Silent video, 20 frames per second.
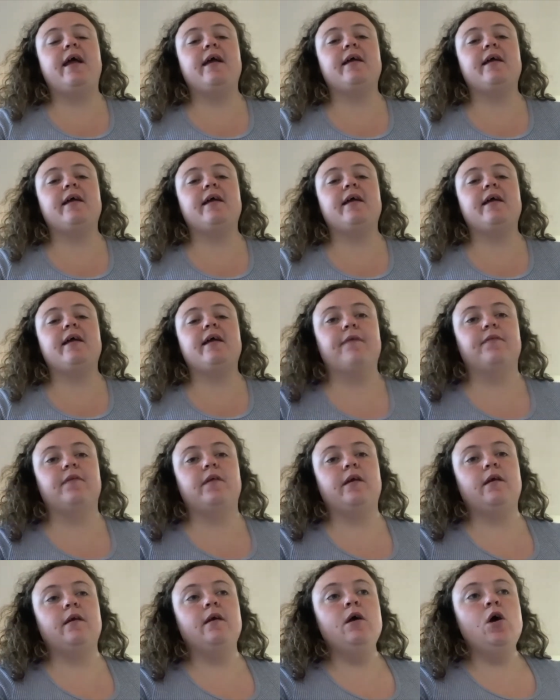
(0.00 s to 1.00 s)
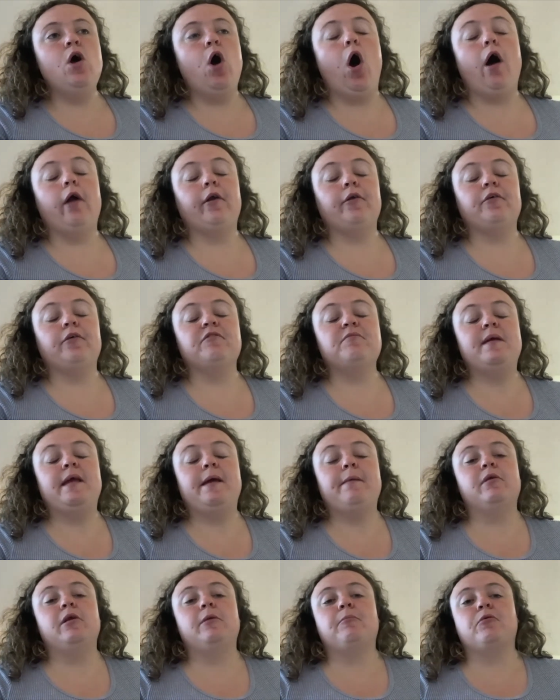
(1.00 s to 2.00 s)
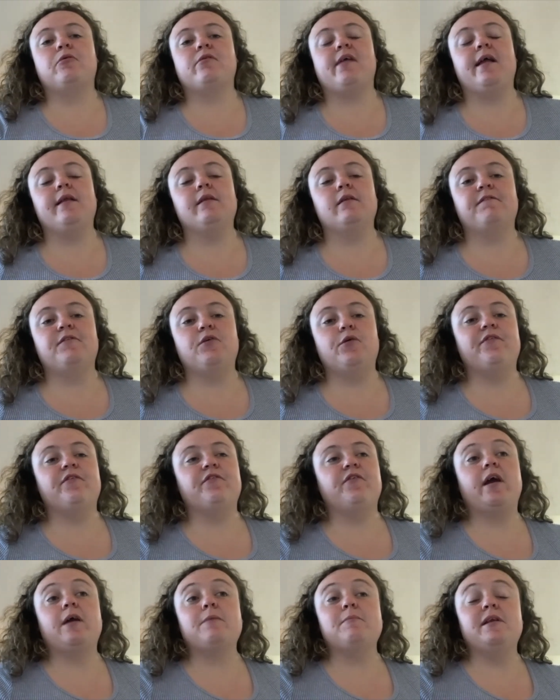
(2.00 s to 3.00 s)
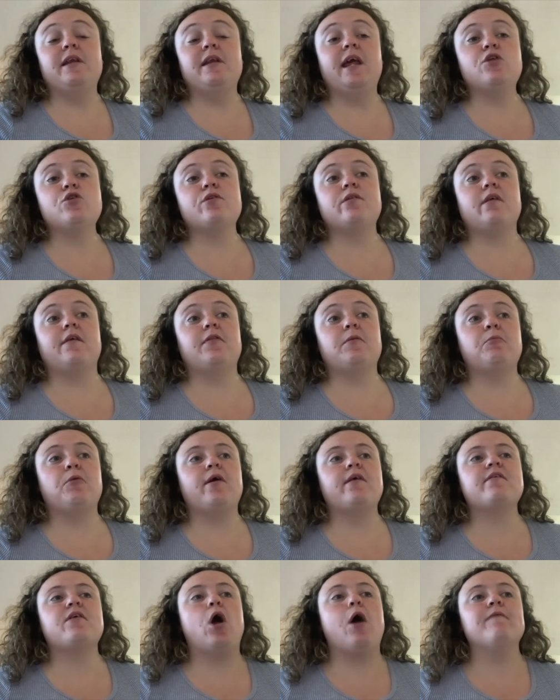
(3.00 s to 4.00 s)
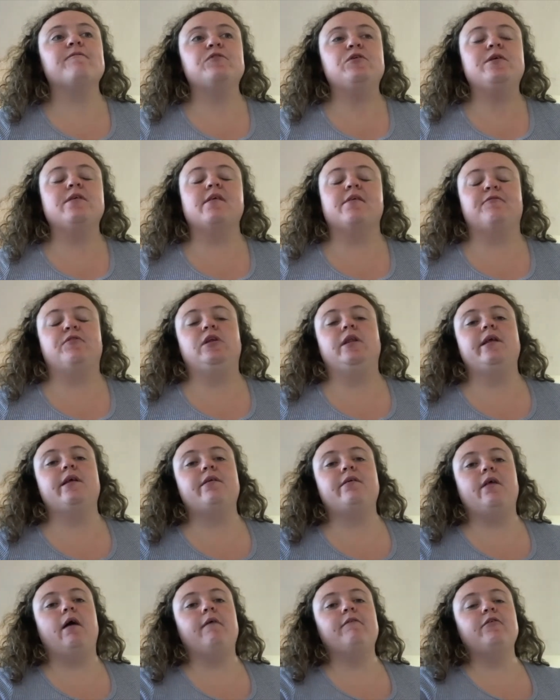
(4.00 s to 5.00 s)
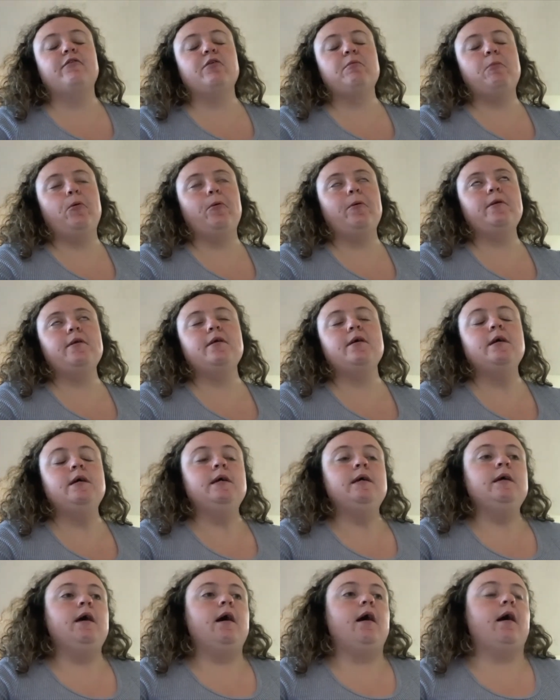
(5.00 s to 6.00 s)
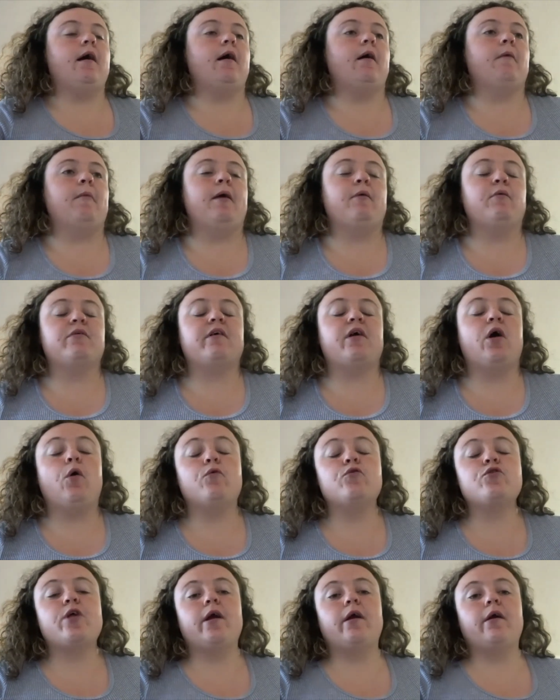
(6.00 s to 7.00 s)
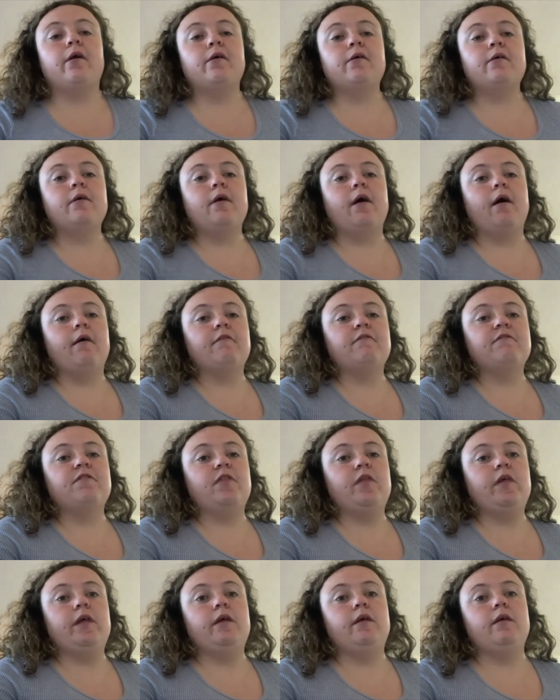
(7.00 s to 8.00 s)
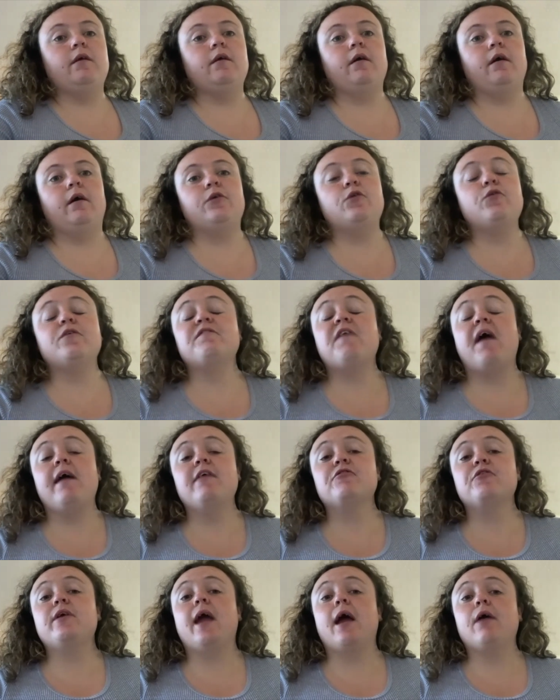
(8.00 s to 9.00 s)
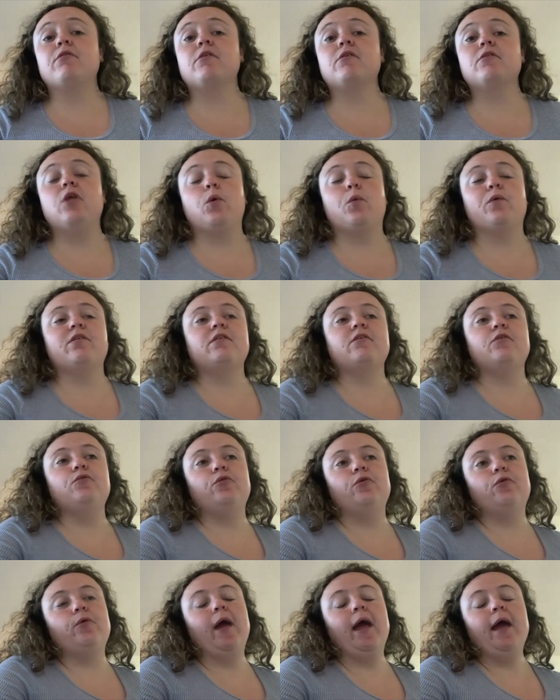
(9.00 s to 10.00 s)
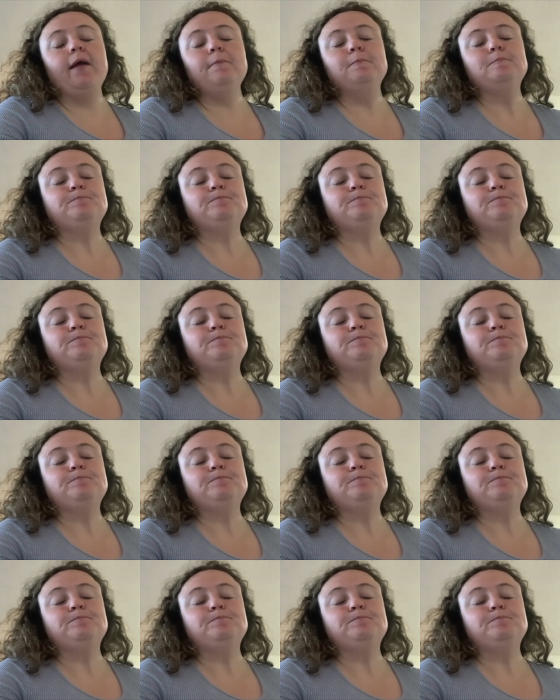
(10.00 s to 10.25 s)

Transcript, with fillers: and I had the honor of being able to present a few of the recommendations at the press conference and release of the report. I was a co-chair of the Youth Advisory Council along with Sue Duguay,